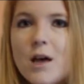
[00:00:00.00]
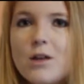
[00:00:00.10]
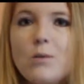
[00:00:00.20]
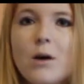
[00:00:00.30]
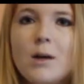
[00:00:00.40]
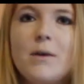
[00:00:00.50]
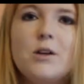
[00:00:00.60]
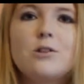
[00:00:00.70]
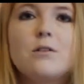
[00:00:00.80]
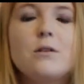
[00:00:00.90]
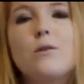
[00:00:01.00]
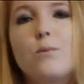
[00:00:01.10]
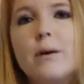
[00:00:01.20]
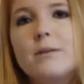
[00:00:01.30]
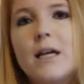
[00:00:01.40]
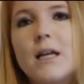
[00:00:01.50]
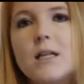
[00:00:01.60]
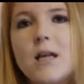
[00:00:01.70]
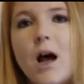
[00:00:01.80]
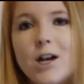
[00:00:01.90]
You want to make sure that your website
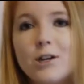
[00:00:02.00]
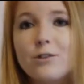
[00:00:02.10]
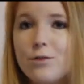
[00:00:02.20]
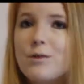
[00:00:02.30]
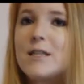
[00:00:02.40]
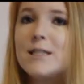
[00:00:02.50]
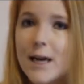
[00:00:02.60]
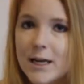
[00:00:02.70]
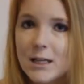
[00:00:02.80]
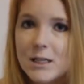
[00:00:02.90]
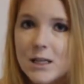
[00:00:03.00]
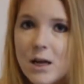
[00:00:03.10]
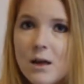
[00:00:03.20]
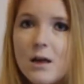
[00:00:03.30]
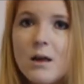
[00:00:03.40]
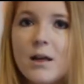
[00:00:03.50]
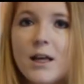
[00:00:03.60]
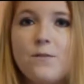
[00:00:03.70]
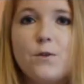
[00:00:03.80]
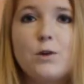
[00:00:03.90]
is under 3 seconds.
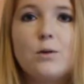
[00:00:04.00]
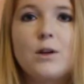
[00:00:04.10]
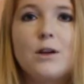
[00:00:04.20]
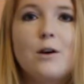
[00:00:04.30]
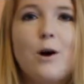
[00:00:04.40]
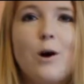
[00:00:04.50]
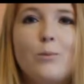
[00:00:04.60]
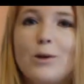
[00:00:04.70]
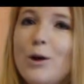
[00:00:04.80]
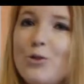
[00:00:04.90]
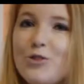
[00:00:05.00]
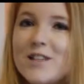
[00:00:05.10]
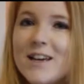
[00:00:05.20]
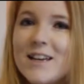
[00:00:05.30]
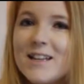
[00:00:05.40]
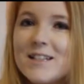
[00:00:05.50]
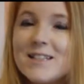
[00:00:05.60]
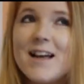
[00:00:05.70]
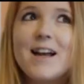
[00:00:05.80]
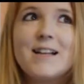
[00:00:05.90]
If you can go below 3 seconds,
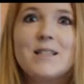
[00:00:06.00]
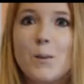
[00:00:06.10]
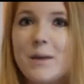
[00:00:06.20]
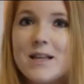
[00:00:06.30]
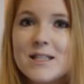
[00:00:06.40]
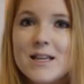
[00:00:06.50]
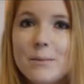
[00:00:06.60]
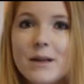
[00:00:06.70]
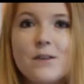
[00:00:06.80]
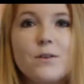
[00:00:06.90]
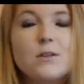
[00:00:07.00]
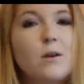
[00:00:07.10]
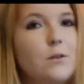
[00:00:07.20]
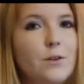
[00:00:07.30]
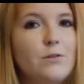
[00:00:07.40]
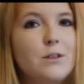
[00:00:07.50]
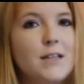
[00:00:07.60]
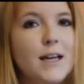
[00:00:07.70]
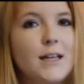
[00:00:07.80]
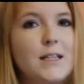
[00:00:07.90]
that is amazing, but if it's over 3
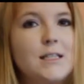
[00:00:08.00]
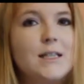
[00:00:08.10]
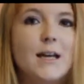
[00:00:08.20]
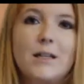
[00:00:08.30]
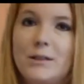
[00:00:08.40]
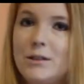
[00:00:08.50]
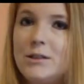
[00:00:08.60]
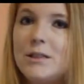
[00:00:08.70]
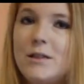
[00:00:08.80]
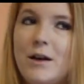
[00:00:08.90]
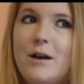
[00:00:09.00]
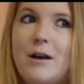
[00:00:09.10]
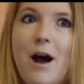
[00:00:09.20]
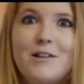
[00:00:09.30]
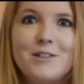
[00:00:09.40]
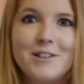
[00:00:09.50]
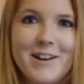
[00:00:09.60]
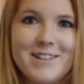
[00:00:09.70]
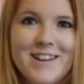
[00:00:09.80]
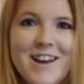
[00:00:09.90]
seconds, that is not
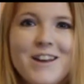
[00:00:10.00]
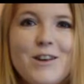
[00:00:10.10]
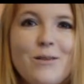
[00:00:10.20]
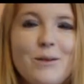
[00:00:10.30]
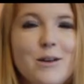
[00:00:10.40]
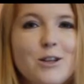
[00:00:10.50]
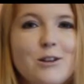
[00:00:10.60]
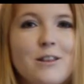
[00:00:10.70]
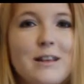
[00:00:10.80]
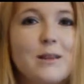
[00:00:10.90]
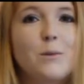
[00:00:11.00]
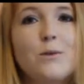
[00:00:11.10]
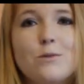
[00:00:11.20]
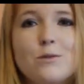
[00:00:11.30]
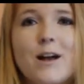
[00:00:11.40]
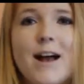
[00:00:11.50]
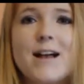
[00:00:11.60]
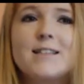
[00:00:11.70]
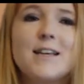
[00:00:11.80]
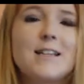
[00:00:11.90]
good. You want to make sure that the user
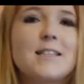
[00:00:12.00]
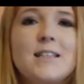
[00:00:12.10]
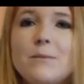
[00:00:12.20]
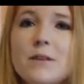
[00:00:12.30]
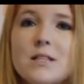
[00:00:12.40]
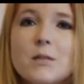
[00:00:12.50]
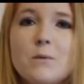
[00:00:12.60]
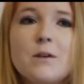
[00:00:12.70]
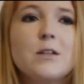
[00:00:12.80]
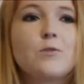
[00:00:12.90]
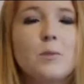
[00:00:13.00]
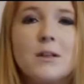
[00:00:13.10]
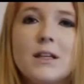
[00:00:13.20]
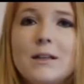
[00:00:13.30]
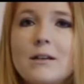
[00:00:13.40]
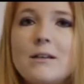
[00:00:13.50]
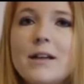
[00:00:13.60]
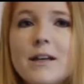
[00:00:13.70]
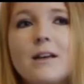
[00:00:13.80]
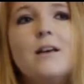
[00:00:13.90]
has a seamless experience from clicking your
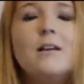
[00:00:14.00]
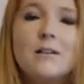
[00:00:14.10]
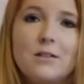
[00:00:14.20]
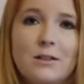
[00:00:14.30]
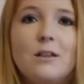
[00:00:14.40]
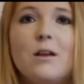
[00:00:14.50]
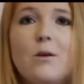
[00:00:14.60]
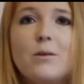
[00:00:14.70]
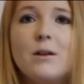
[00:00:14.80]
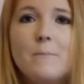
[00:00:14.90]
link to the load.